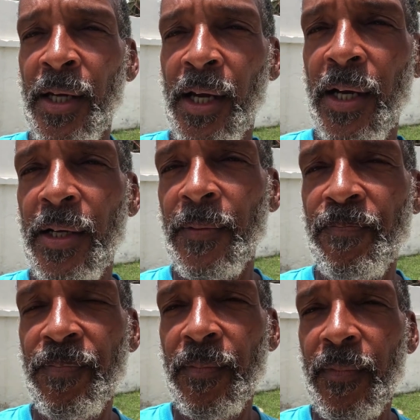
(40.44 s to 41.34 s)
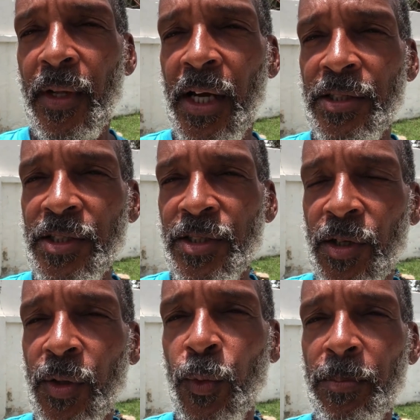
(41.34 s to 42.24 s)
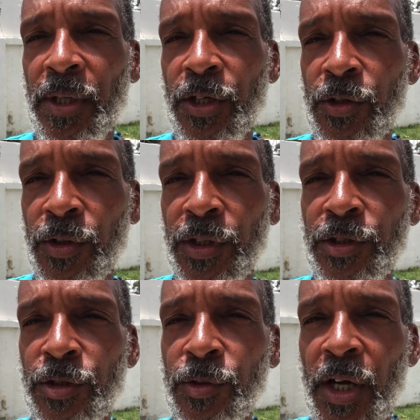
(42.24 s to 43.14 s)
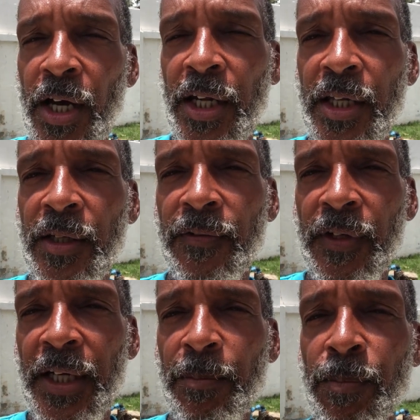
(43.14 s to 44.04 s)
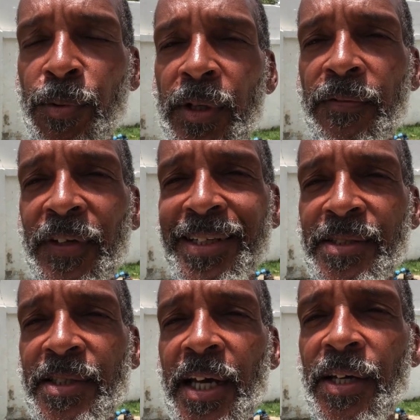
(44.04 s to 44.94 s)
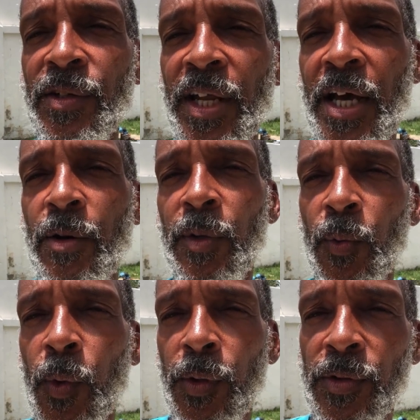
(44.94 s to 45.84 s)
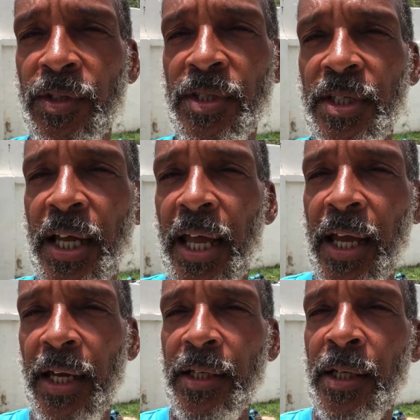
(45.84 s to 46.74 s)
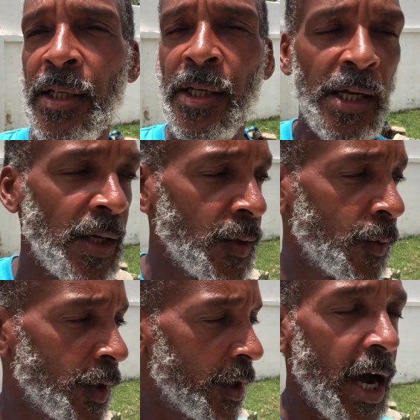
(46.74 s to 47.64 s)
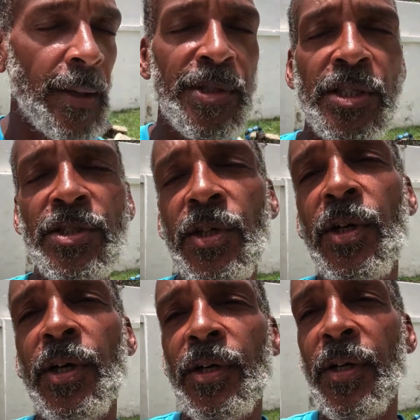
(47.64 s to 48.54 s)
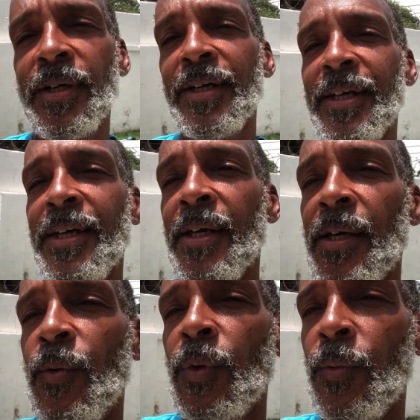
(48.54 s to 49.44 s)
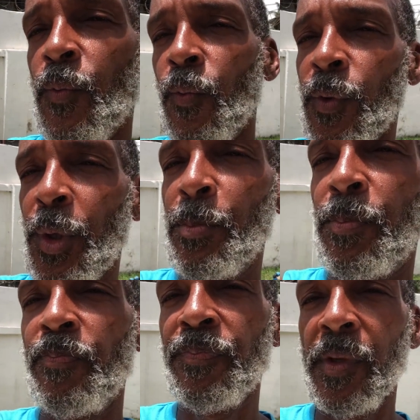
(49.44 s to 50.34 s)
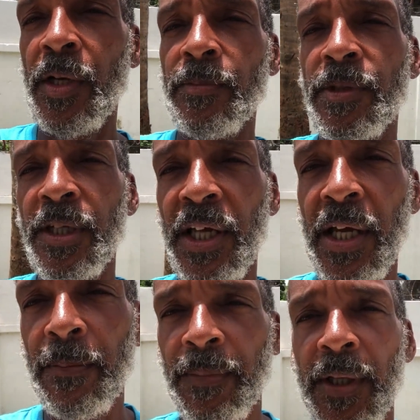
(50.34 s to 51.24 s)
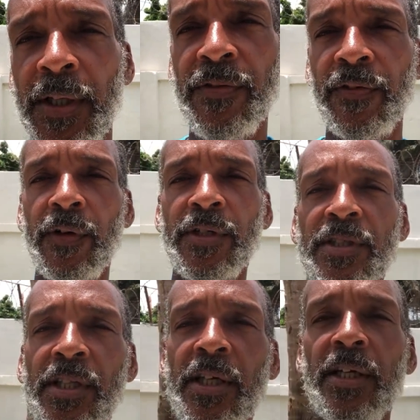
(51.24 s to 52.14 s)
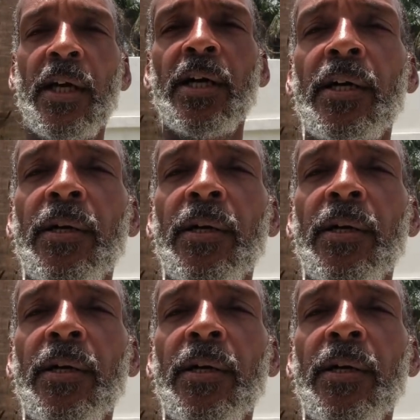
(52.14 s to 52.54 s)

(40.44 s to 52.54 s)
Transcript: I just thought it would be good to kind of give a brief insight on how it works and what our options are when we come to the Gambia as far as the